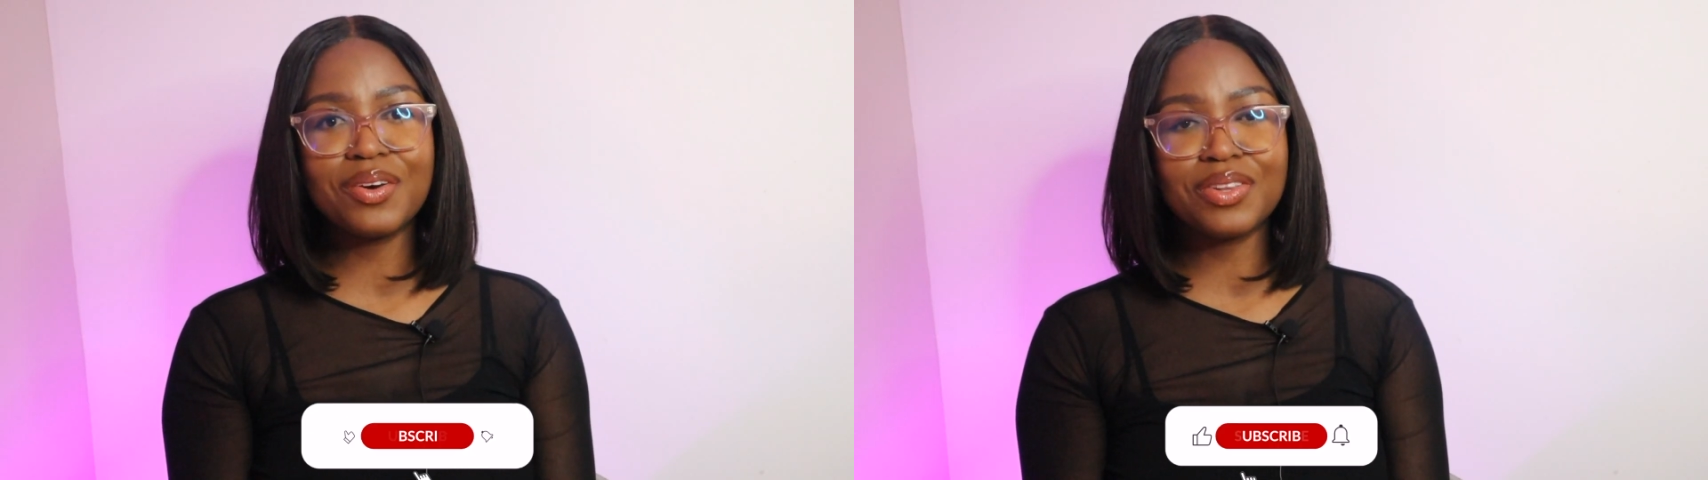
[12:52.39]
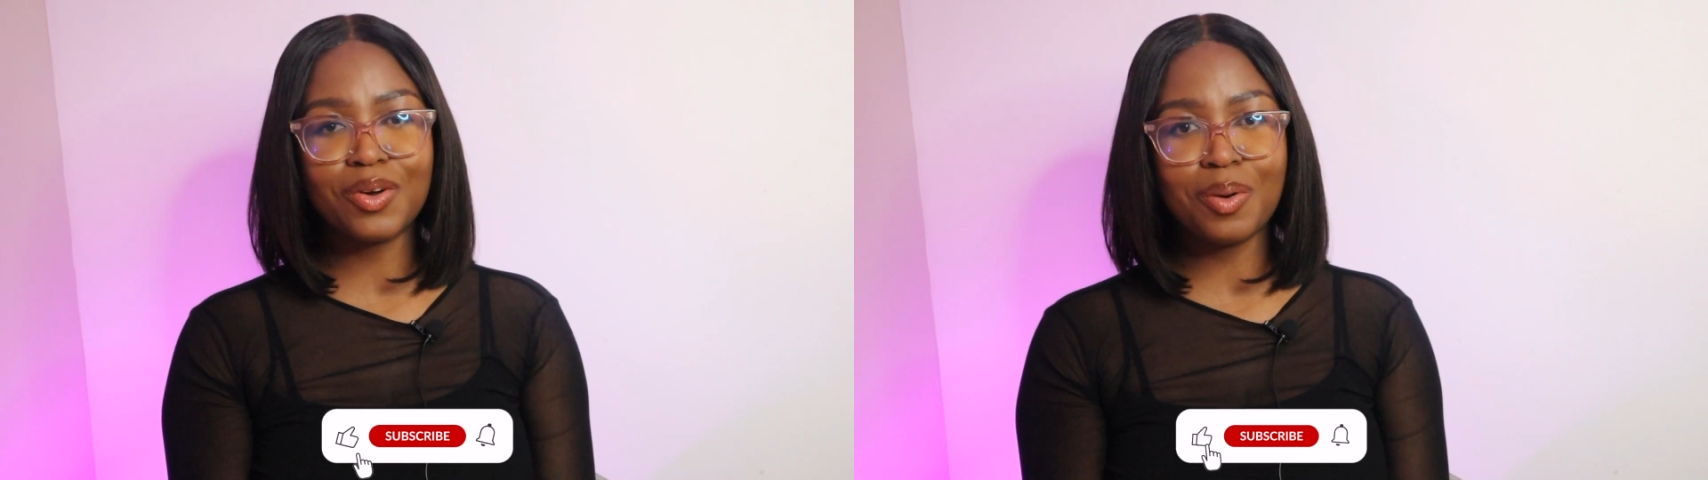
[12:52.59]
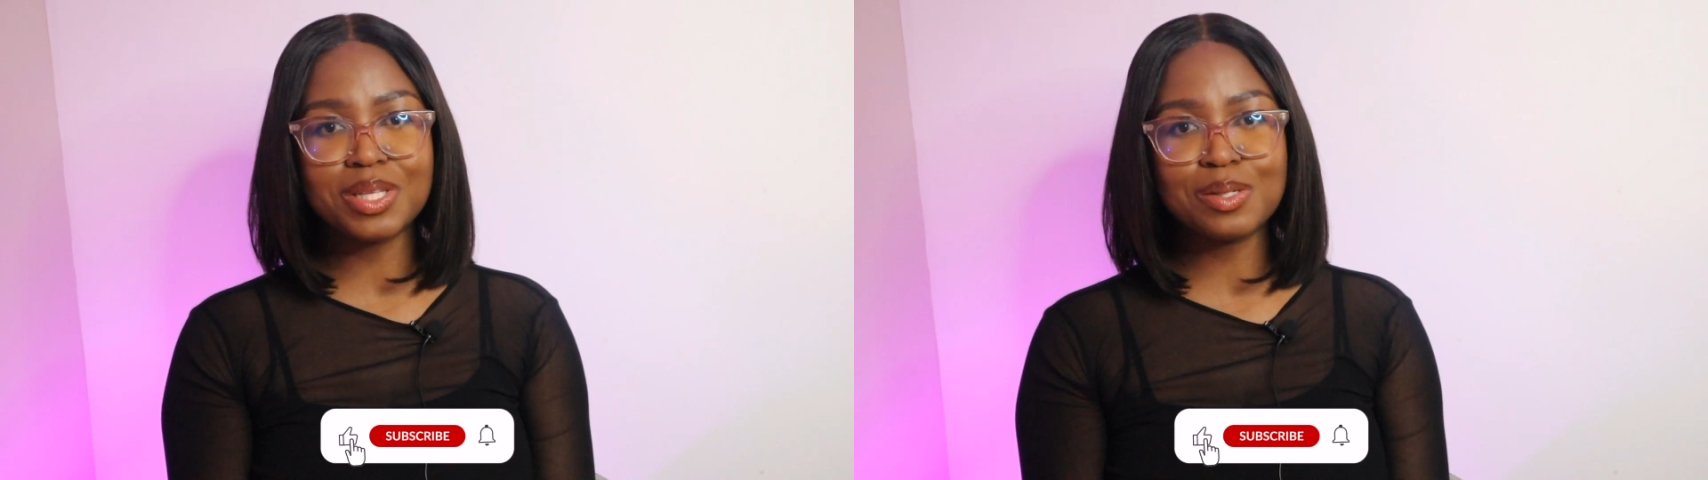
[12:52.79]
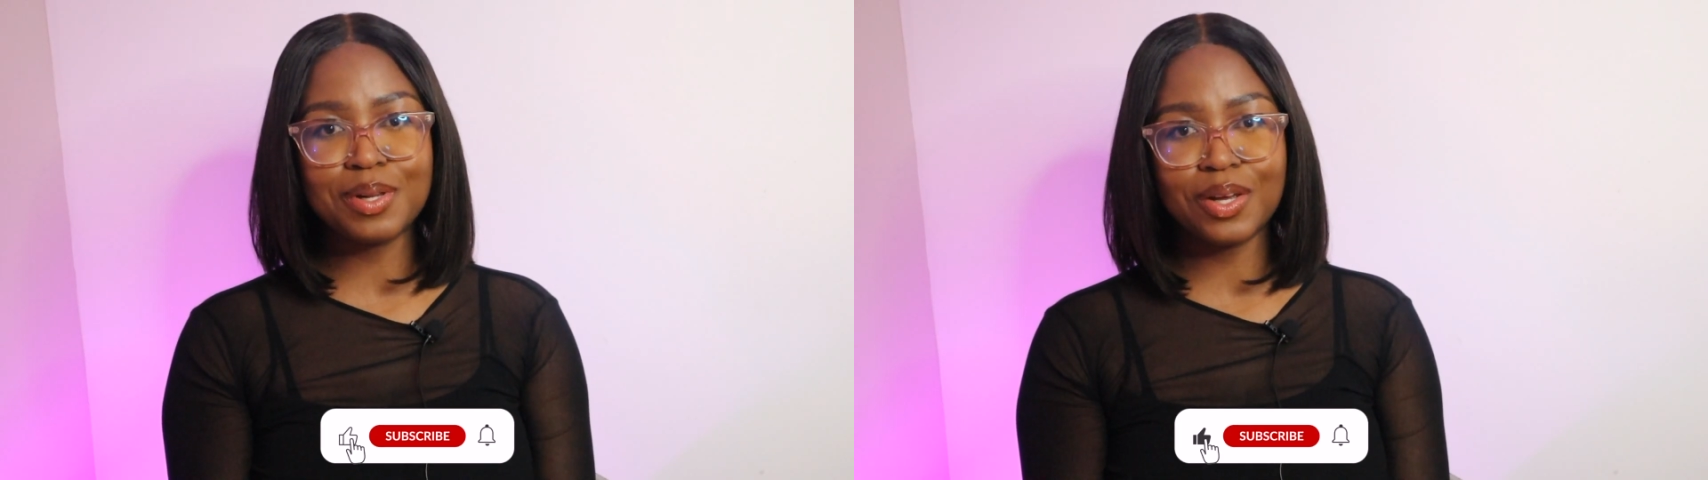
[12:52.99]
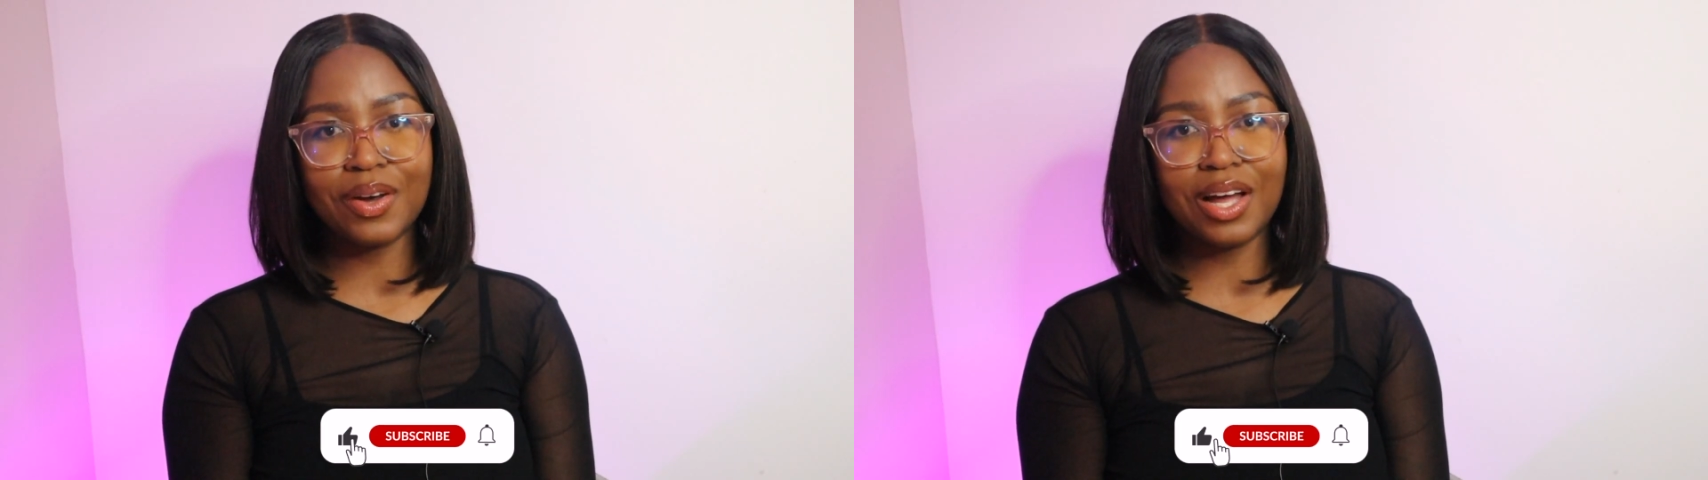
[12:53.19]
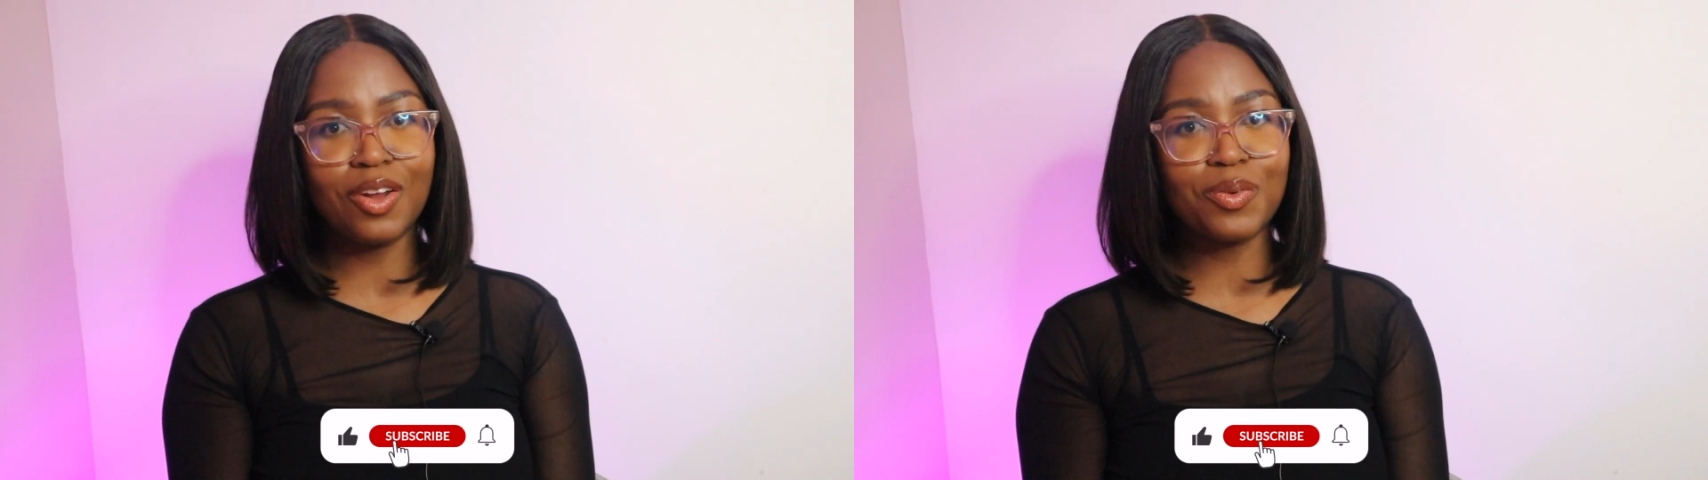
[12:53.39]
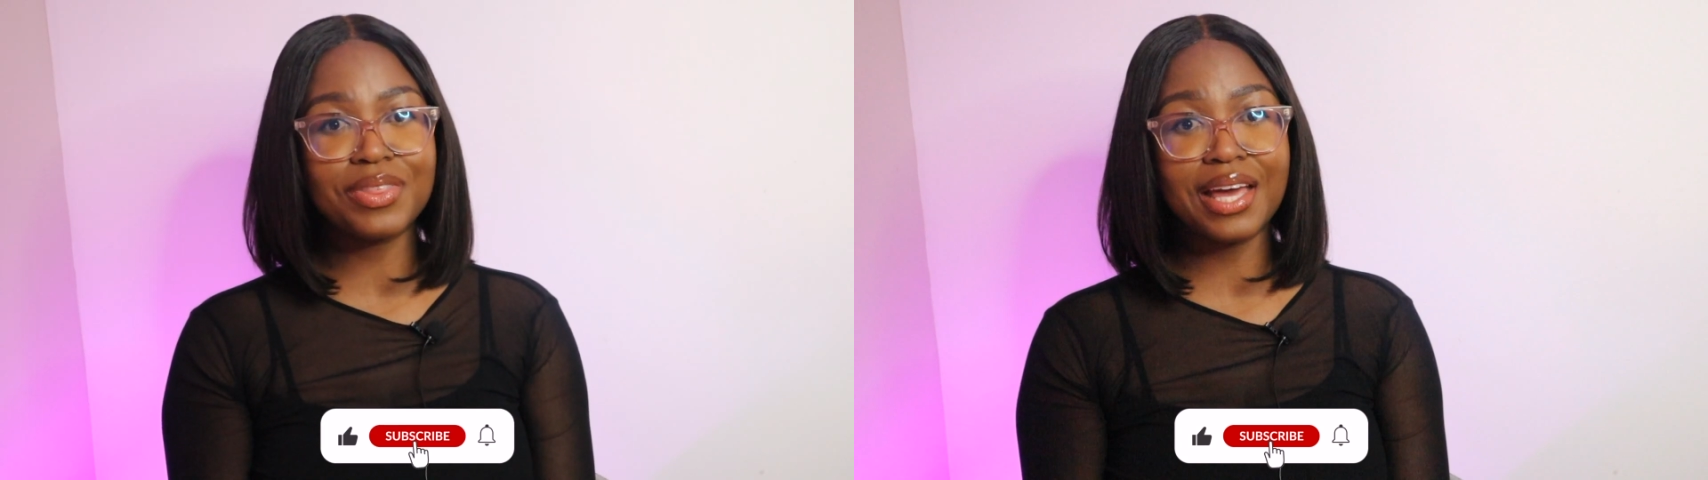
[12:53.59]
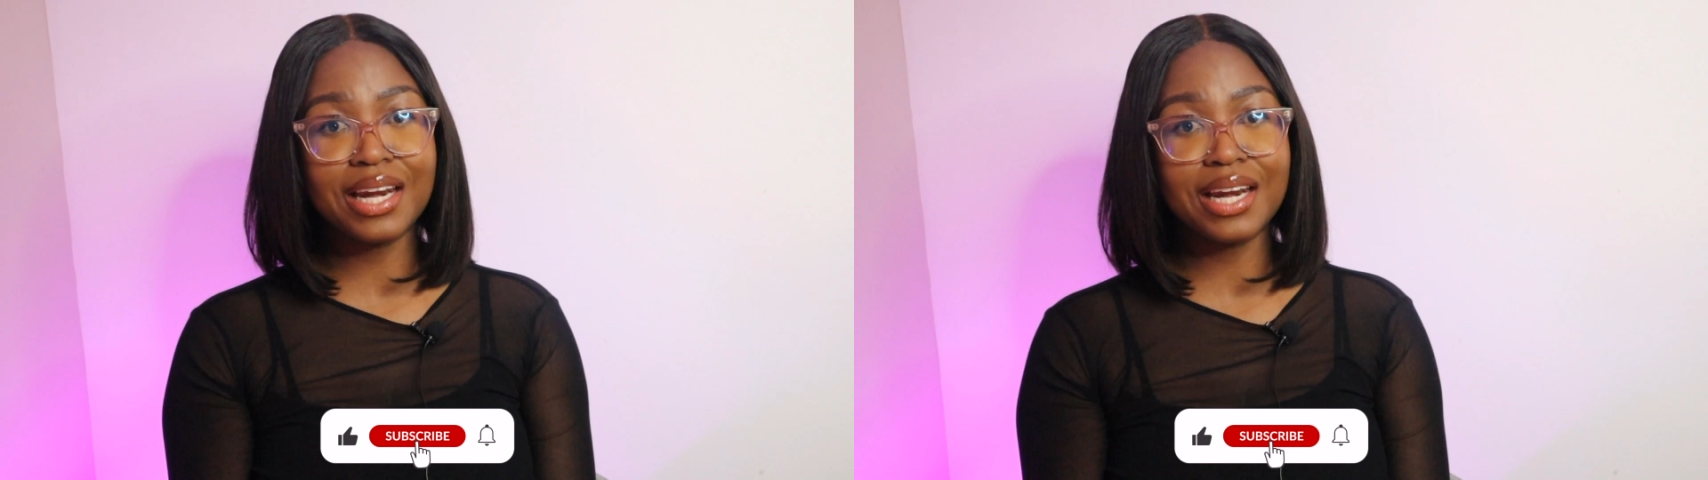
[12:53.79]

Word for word: know in the comments below along with